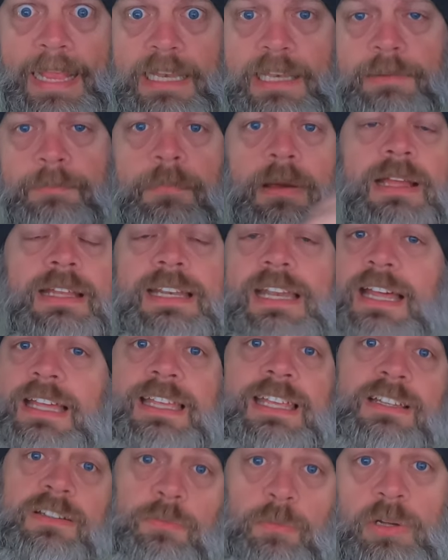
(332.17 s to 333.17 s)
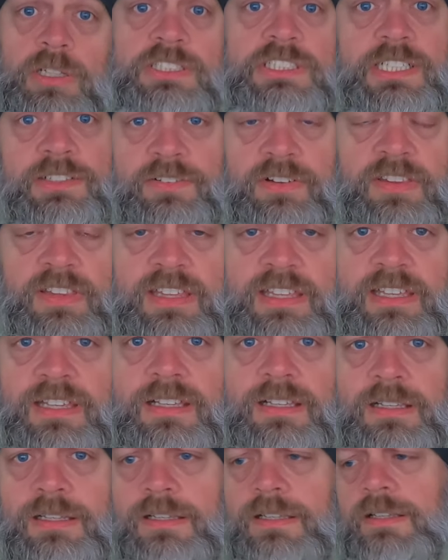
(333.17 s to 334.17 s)
and you might not get to watch
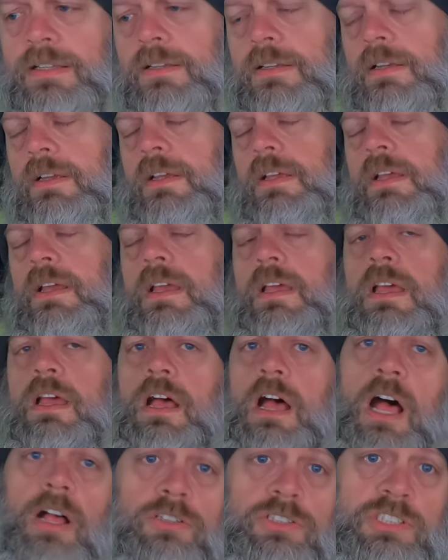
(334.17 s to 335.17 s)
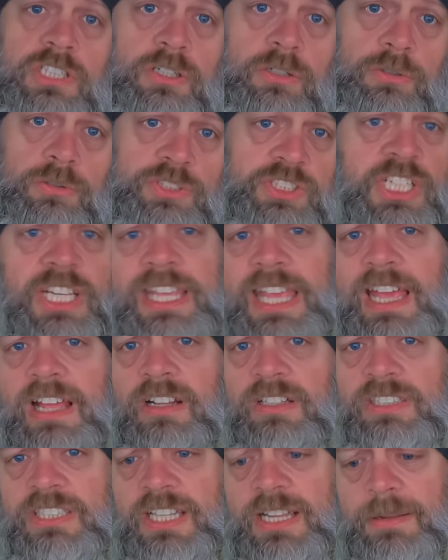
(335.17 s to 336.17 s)
everything. Also, check
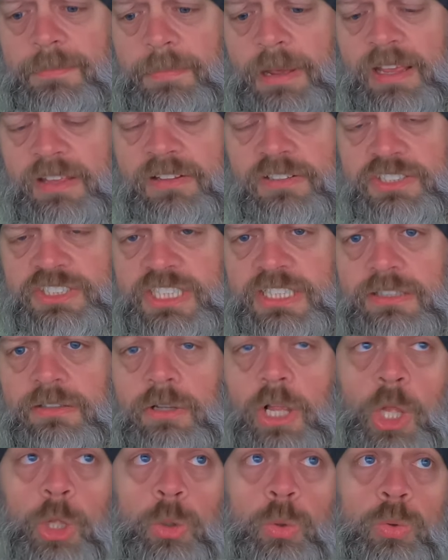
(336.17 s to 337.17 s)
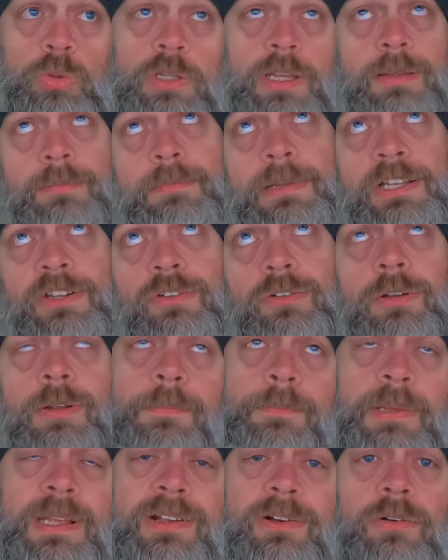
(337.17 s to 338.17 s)
out my other channel, Old
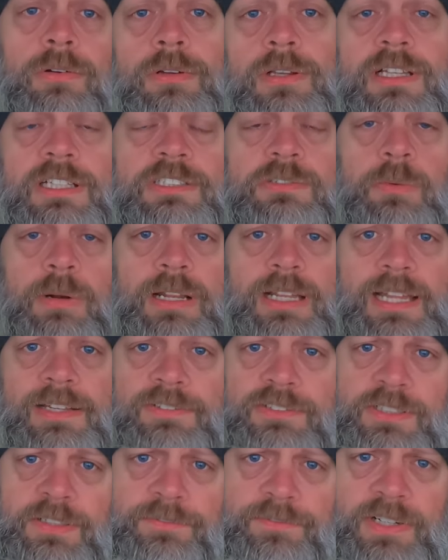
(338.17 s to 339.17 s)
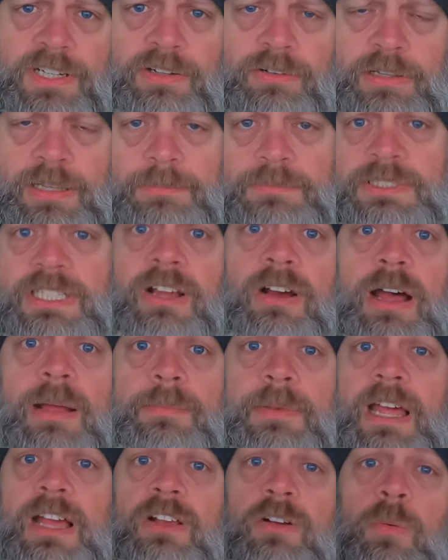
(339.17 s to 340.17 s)
Mental Pickle. It's where I live stream video games. Now,
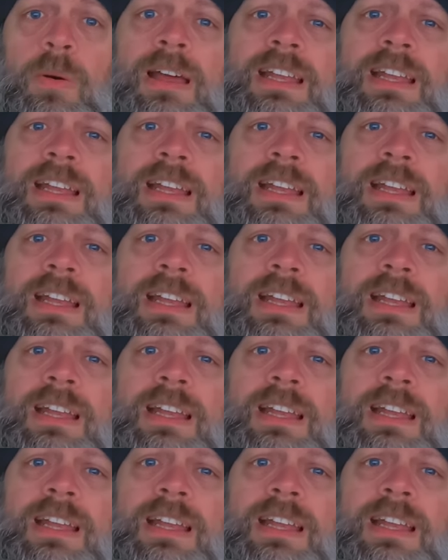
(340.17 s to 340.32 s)
I'm not